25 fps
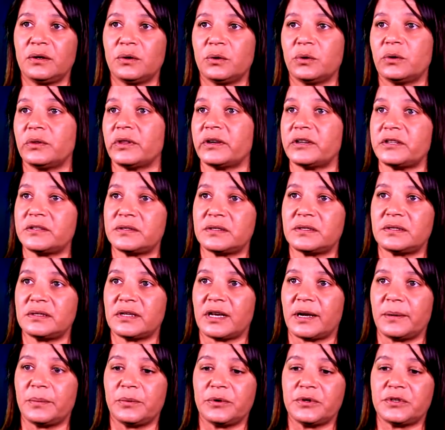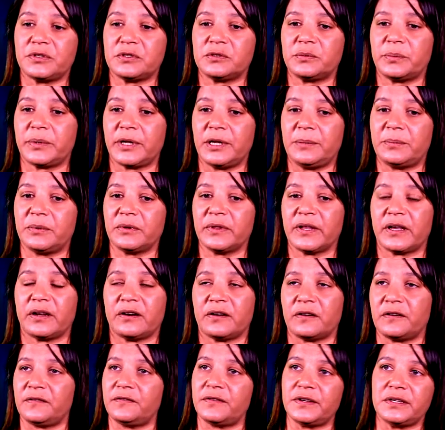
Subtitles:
all those Aboriginal people that I'd